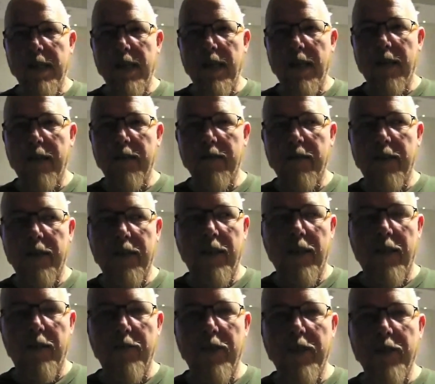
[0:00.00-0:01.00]
that are,
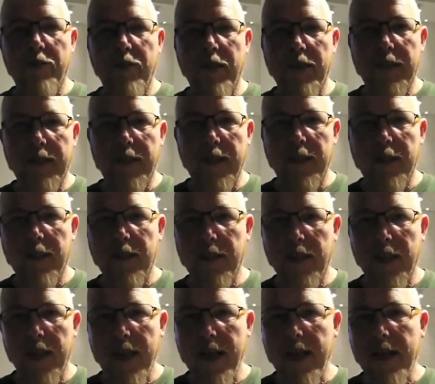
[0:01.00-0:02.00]
are interesting and
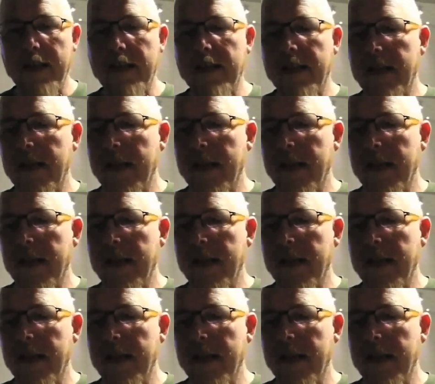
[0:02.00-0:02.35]
need